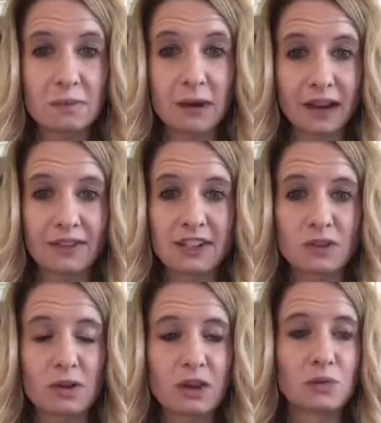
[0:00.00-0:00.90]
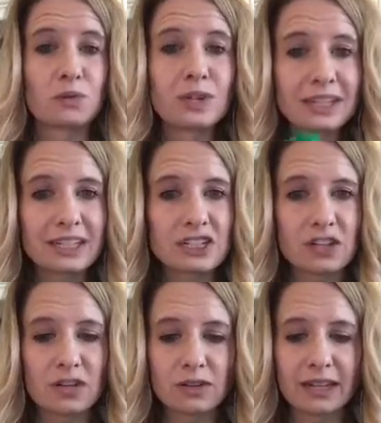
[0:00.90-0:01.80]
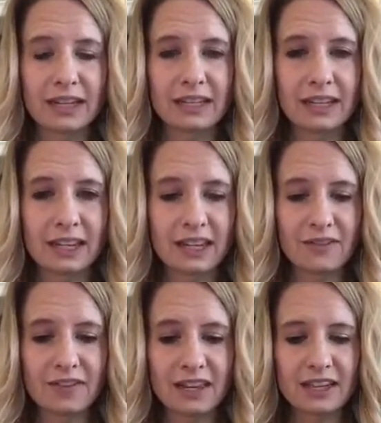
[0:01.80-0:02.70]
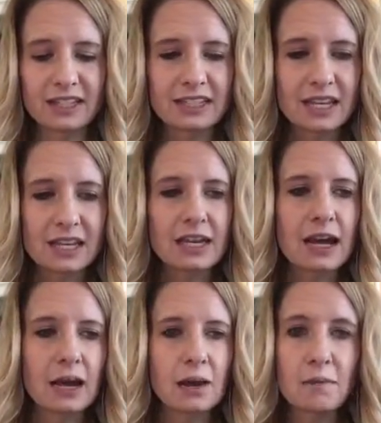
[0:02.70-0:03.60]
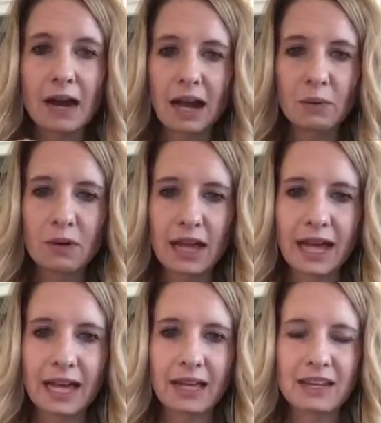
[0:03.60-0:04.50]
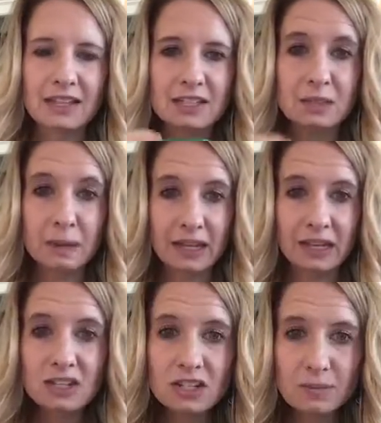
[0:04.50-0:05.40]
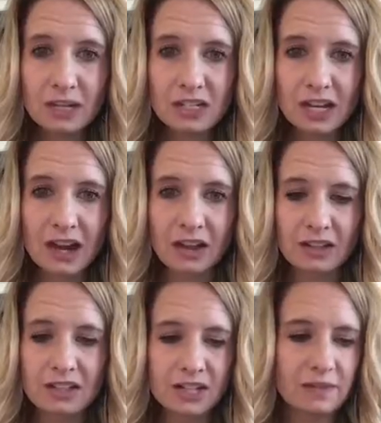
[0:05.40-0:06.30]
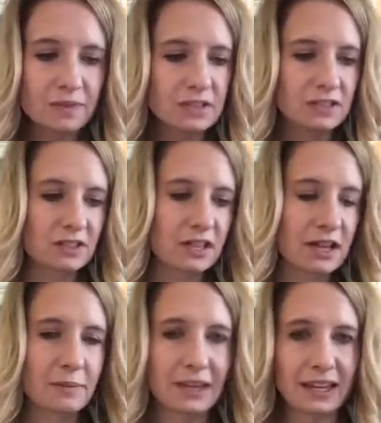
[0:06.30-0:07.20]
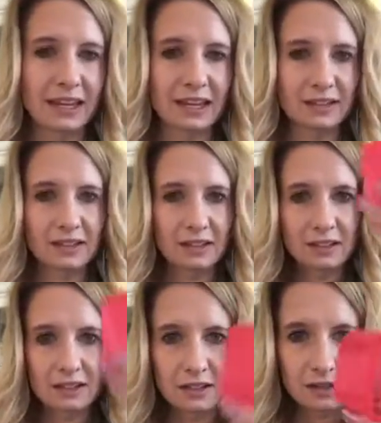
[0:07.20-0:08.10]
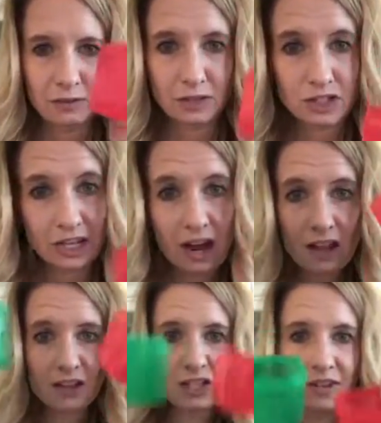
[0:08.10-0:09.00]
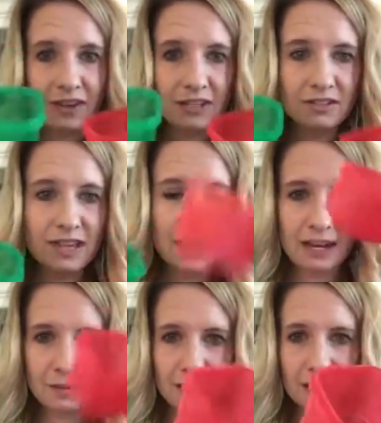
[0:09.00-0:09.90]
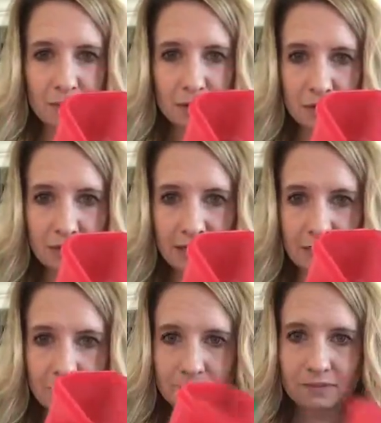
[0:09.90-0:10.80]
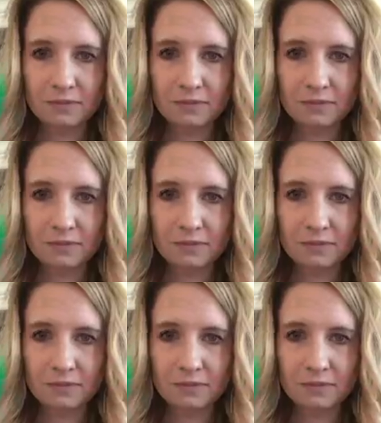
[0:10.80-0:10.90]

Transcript: at breakfast or I really struggle in getting enough of this. I will add spinach to my Shakeology. So then I'm getting, with Shakeology, if I do that, I'm getting a protein,